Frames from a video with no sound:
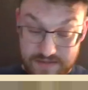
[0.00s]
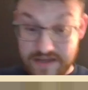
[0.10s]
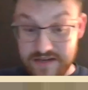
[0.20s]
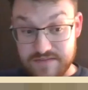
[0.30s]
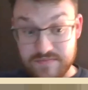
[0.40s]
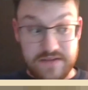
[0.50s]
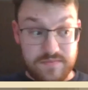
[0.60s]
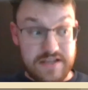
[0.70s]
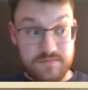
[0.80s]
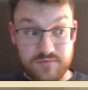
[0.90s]
it
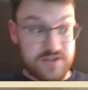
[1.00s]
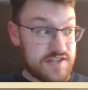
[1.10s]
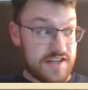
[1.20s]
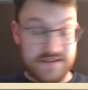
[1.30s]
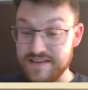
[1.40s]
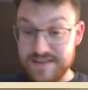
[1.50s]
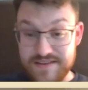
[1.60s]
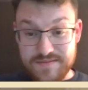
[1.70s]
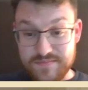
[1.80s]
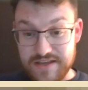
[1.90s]
made me appreciate
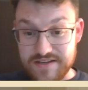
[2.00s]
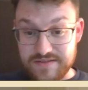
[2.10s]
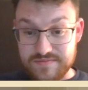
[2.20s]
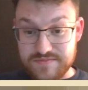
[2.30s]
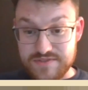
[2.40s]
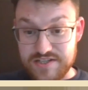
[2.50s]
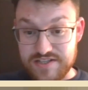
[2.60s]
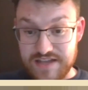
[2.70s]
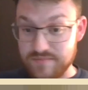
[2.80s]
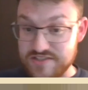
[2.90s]
making
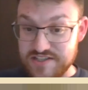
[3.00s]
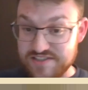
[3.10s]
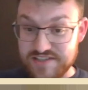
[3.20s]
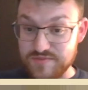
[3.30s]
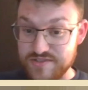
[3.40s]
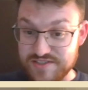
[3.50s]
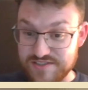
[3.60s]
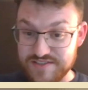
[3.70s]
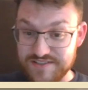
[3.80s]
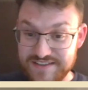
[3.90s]
ham and cheese
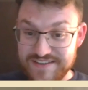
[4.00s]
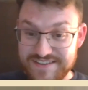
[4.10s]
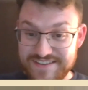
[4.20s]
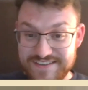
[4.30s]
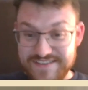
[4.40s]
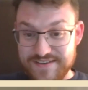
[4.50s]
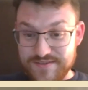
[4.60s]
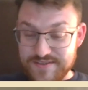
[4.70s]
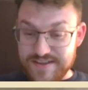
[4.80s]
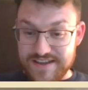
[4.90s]
sandwiches, and you
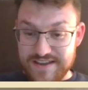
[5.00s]
know,